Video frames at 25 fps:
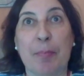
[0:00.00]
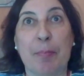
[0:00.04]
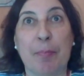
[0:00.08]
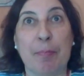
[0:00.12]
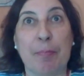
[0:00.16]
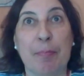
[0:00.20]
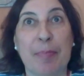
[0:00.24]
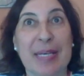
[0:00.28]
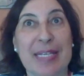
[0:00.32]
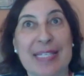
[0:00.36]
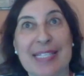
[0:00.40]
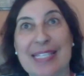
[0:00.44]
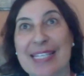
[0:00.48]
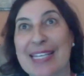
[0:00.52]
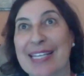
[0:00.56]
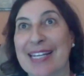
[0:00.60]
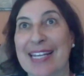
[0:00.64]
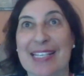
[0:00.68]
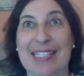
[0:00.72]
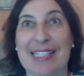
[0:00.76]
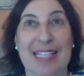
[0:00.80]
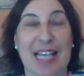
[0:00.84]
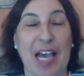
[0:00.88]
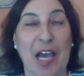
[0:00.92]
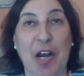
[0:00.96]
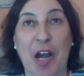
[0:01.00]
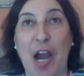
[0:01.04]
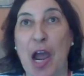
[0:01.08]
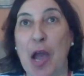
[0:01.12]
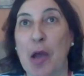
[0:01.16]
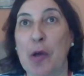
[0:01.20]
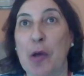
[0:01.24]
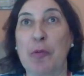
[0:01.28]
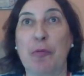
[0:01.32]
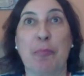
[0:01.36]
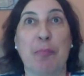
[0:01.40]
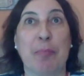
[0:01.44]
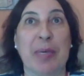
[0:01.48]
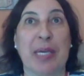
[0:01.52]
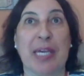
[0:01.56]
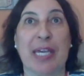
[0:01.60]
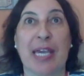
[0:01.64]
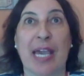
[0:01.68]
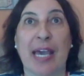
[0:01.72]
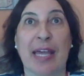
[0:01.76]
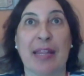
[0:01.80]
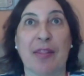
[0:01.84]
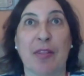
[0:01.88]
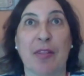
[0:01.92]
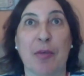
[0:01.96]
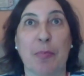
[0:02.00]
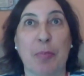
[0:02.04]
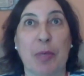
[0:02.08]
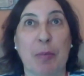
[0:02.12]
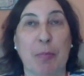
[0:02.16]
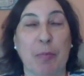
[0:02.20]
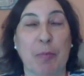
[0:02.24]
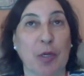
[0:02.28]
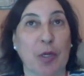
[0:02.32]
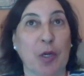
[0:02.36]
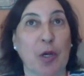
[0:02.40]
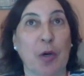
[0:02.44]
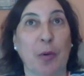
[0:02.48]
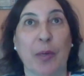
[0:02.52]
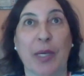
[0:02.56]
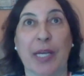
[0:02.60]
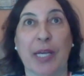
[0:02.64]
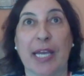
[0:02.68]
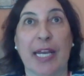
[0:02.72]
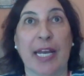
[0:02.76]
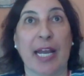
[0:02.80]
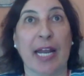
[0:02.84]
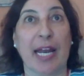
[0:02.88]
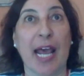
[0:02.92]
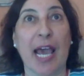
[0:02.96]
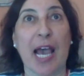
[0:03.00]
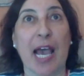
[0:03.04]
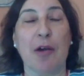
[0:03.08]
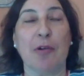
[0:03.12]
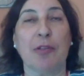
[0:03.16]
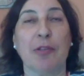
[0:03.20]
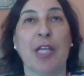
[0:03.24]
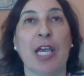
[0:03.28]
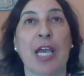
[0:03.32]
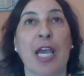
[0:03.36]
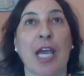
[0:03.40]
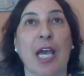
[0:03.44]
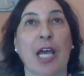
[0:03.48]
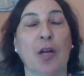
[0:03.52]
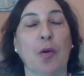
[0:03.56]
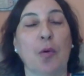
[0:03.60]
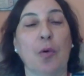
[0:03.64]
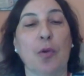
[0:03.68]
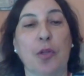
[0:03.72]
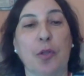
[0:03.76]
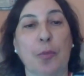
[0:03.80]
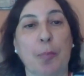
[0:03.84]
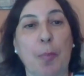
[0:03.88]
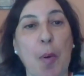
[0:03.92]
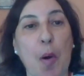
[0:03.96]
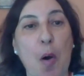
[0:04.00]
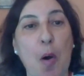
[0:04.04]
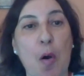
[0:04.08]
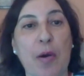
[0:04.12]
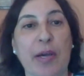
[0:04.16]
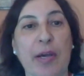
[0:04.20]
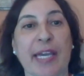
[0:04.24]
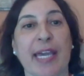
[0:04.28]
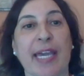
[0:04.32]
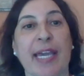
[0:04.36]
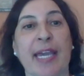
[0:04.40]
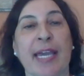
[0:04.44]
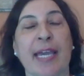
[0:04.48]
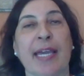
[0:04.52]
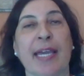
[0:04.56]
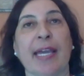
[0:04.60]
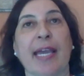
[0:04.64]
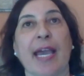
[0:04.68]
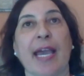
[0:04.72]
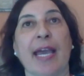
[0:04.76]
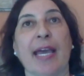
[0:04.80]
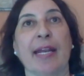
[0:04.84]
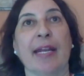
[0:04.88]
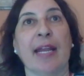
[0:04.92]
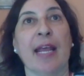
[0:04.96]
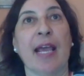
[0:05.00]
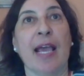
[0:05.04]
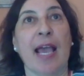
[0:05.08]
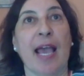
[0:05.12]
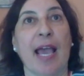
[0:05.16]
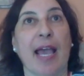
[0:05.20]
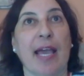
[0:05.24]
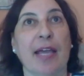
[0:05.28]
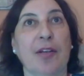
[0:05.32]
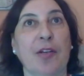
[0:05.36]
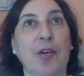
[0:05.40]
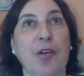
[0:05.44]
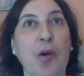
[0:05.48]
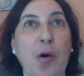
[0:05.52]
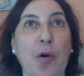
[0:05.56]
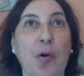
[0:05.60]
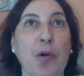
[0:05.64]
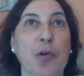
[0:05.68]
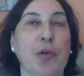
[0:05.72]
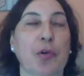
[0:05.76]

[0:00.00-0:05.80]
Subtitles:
busyness around me and the people going in and out and all the poking and no,